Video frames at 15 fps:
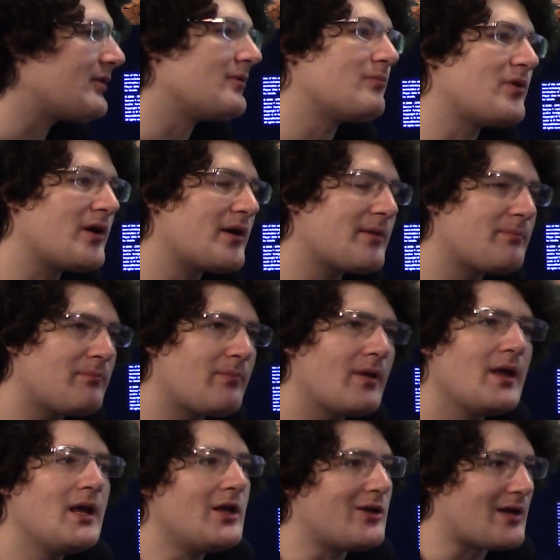You
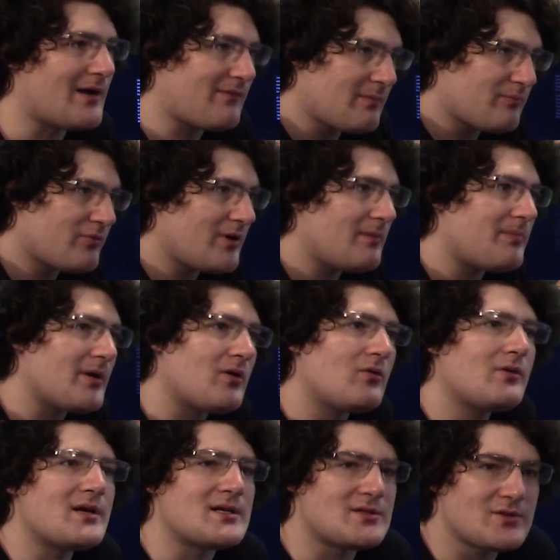have a
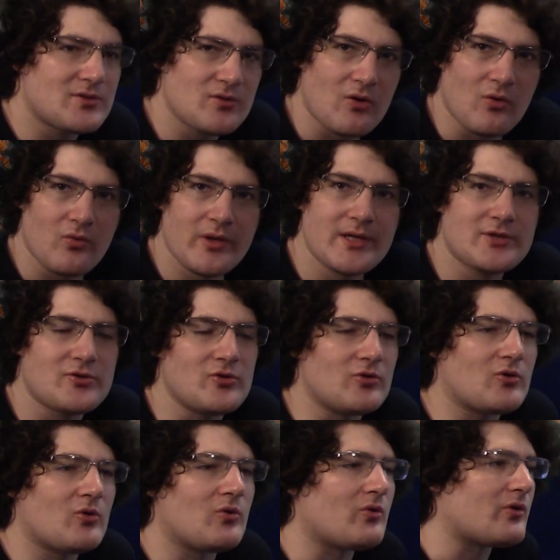pre-built, it's only 2
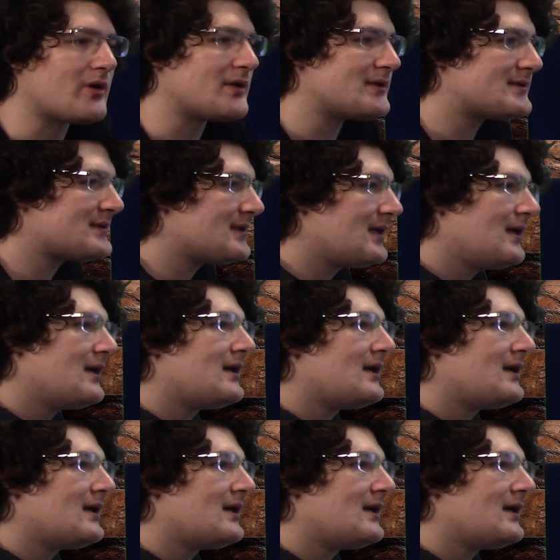cores.